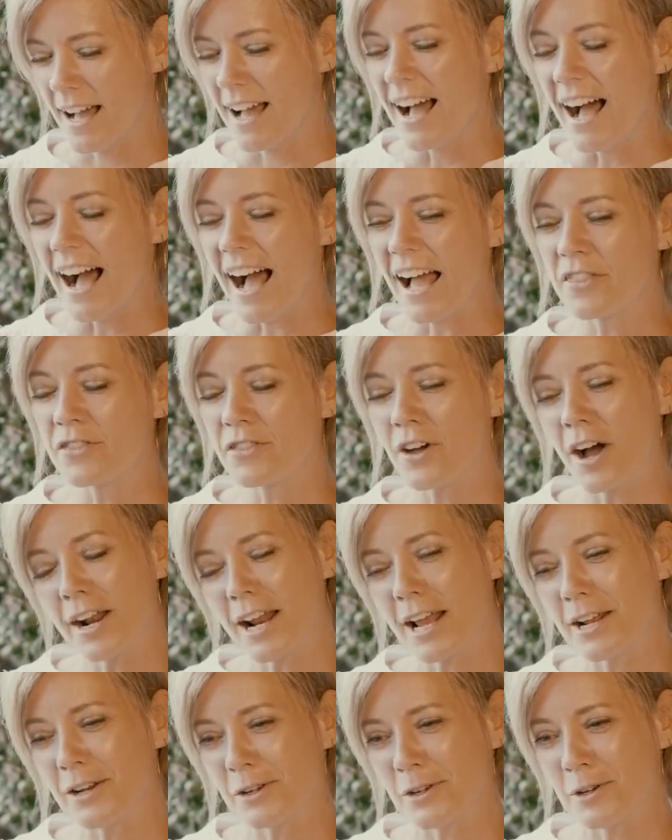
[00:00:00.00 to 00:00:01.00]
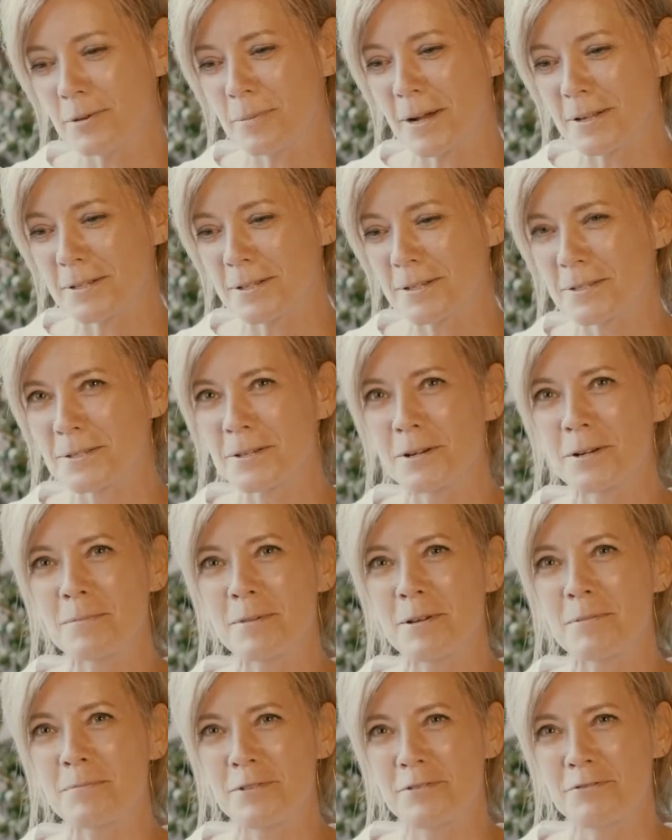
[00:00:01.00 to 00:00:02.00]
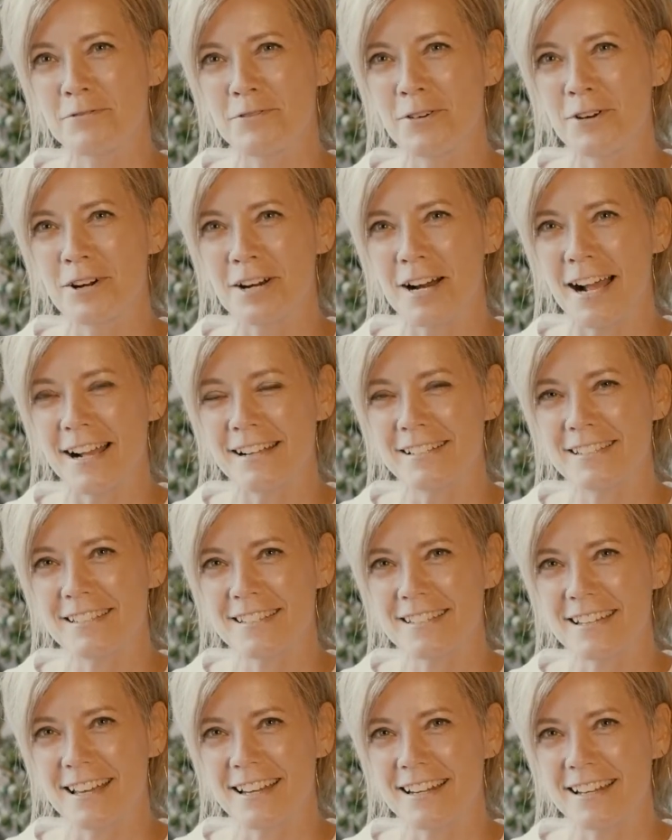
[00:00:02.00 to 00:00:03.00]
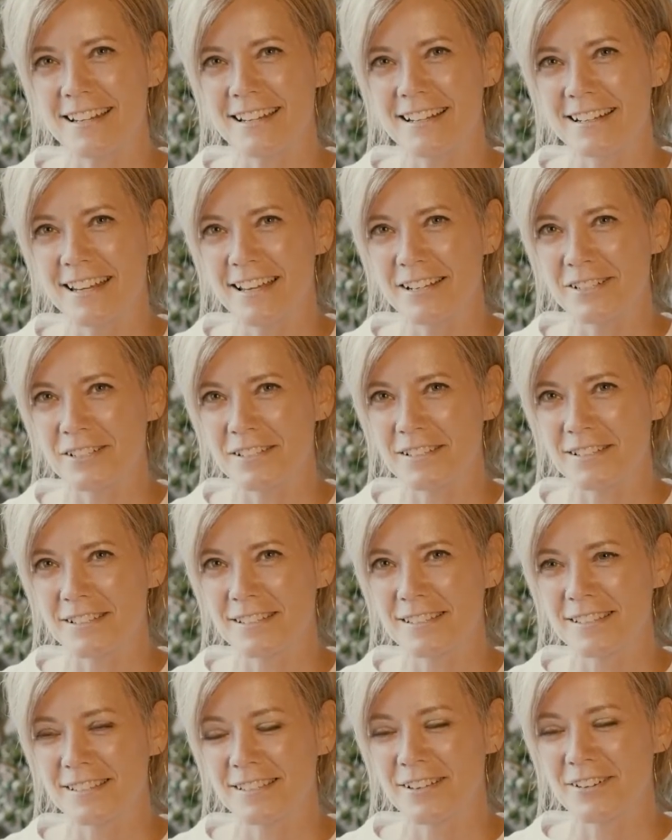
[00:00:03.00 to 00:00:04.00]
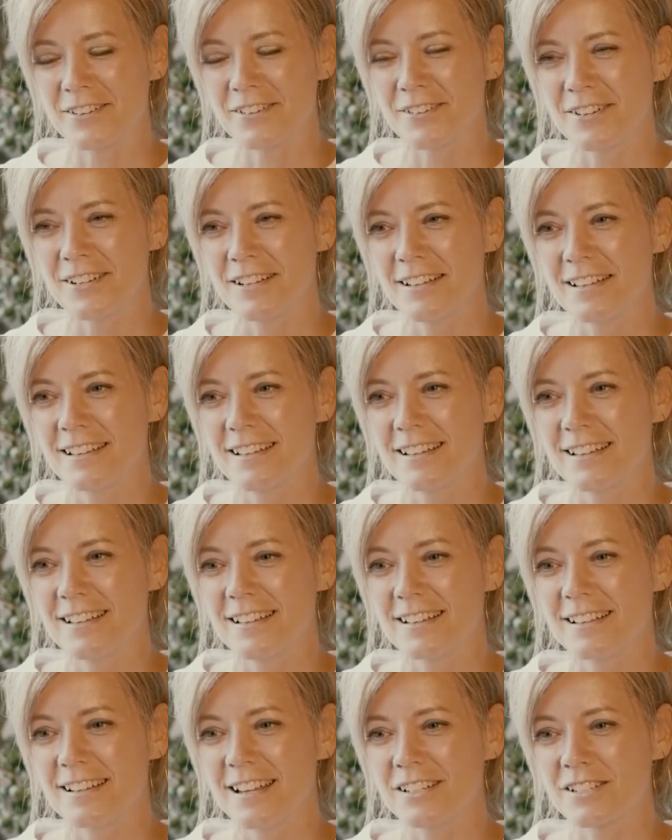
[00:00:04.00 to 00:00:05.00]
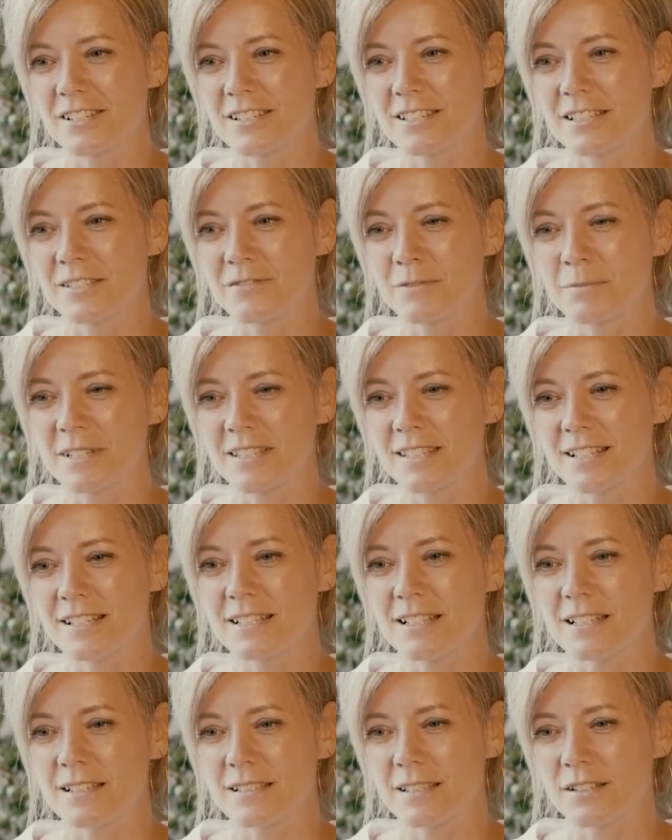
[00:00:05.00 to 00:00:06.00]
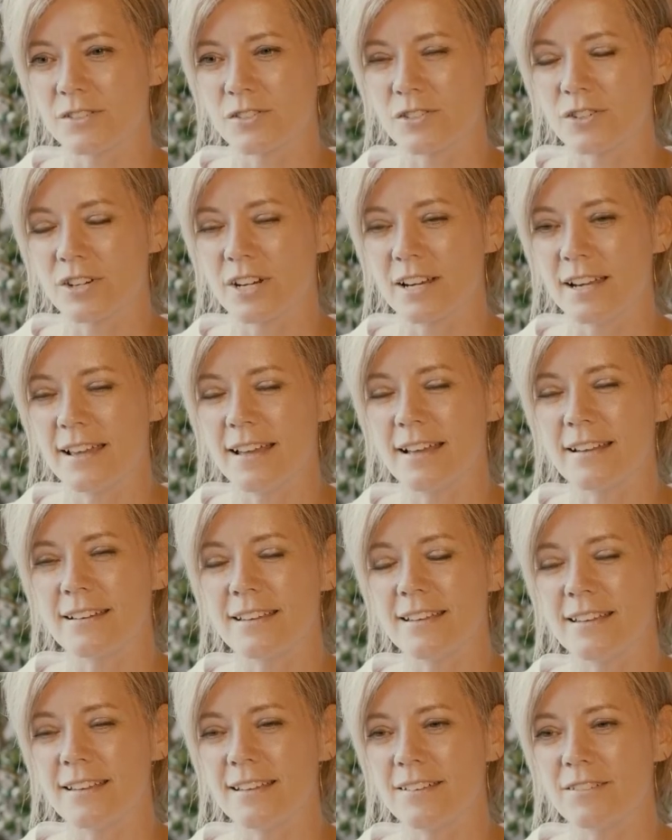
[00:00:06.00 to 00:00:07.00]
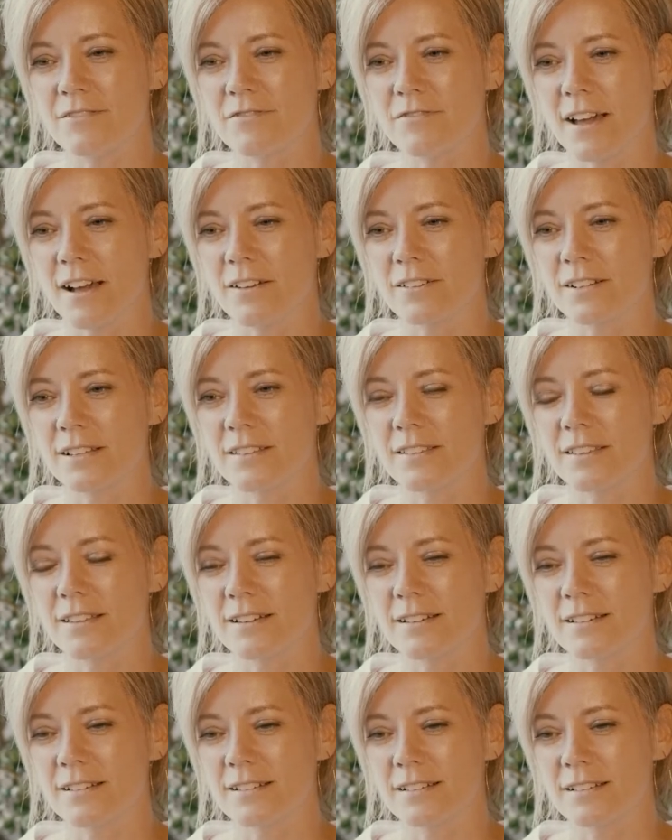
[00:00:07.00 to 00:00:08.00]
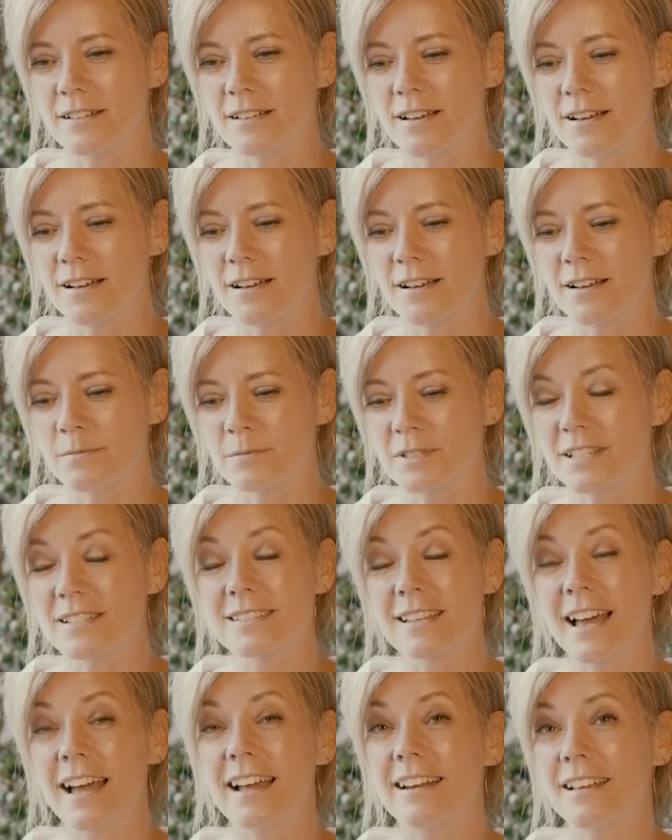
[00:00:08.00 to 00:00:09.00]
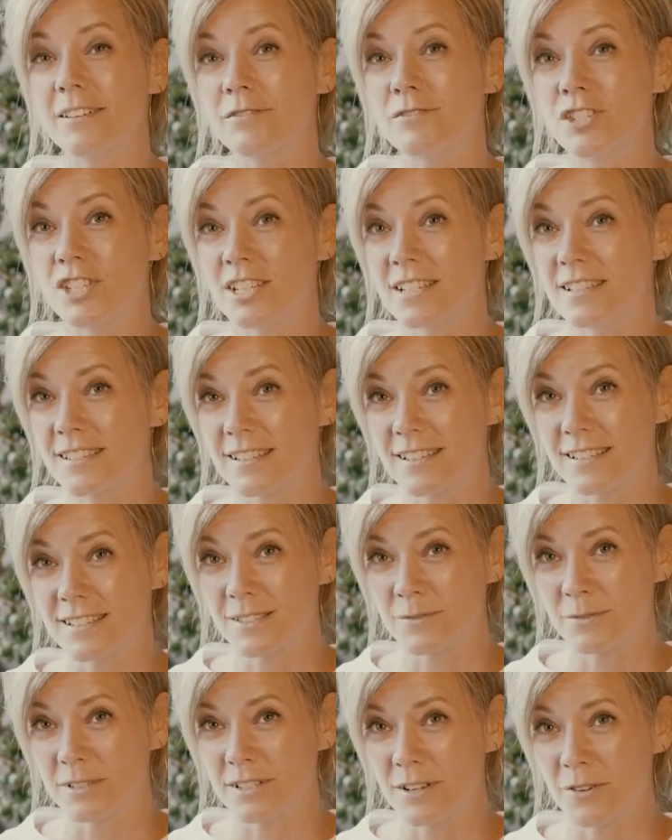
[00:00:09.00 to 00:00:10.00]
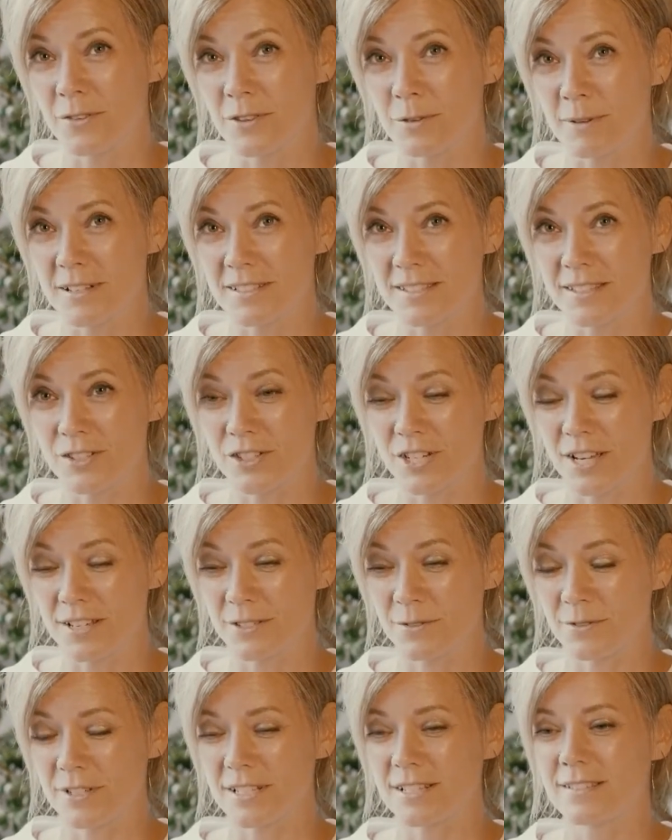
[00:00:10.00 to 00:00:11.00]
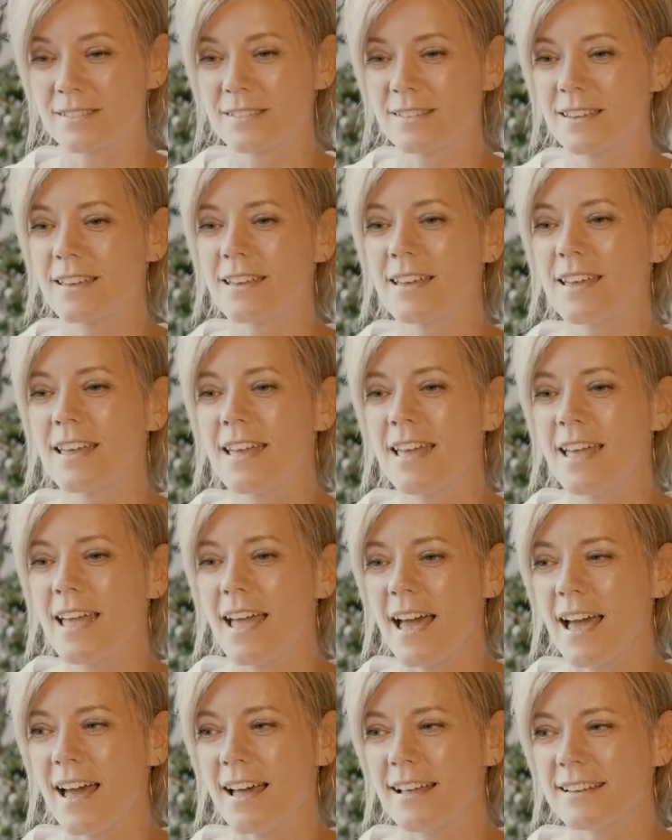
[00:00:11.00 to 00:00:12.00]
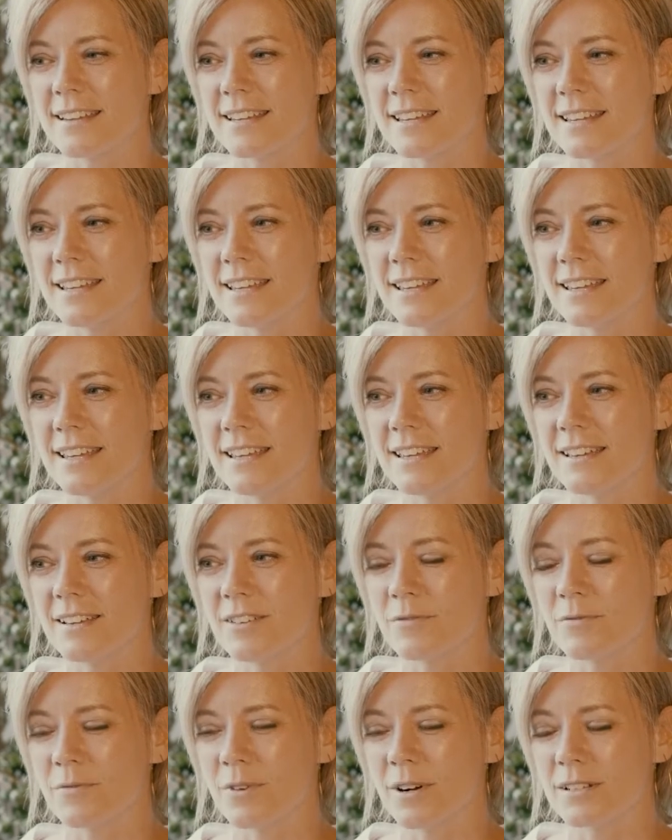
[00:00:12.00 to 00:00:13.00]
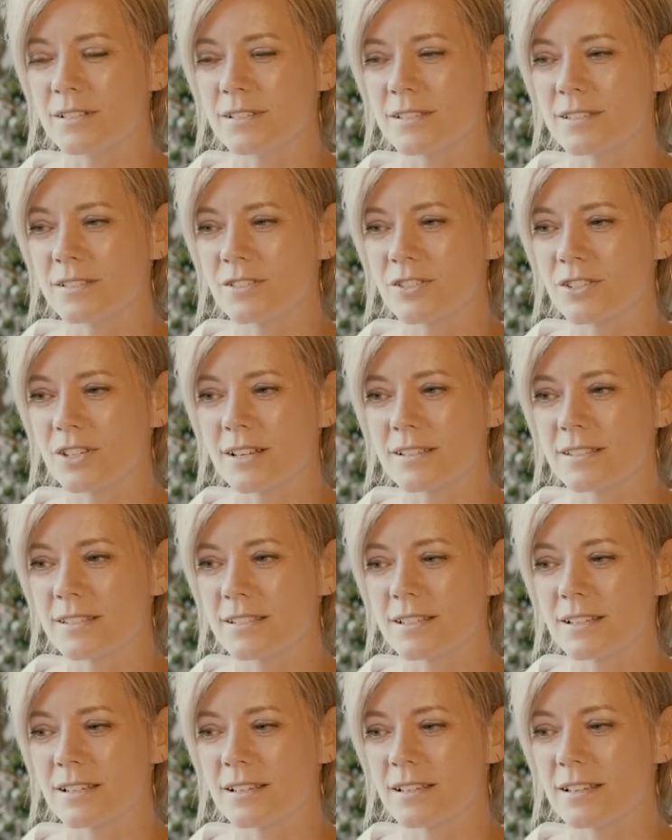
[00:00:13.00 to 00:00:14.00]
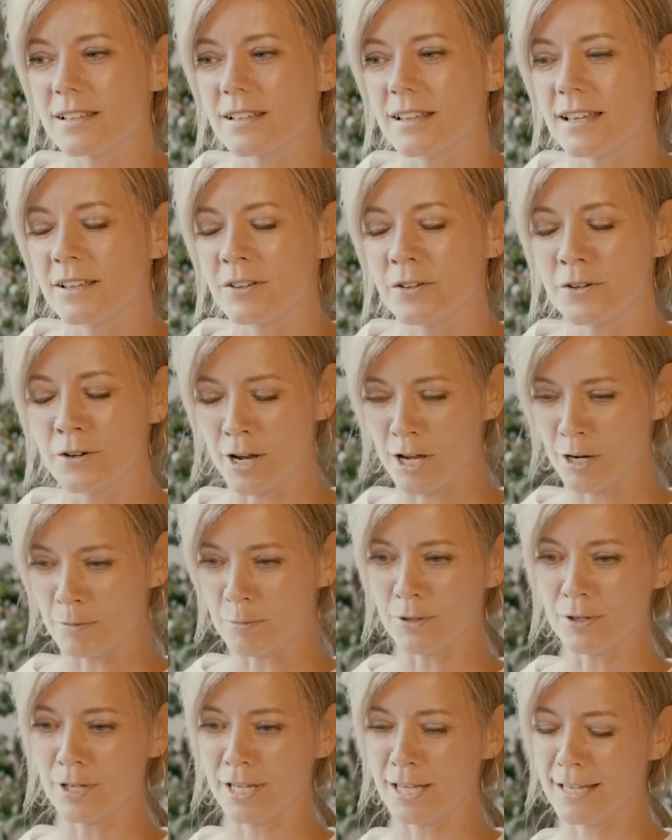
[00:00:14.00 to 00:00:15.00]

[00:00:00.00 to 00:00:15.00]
I thought I knew about discernment before I studied Ignatius. So Ignatius is from the 16th century, and he founded the Society of Jesus. We know them as the Jesuits. And he was just incredible.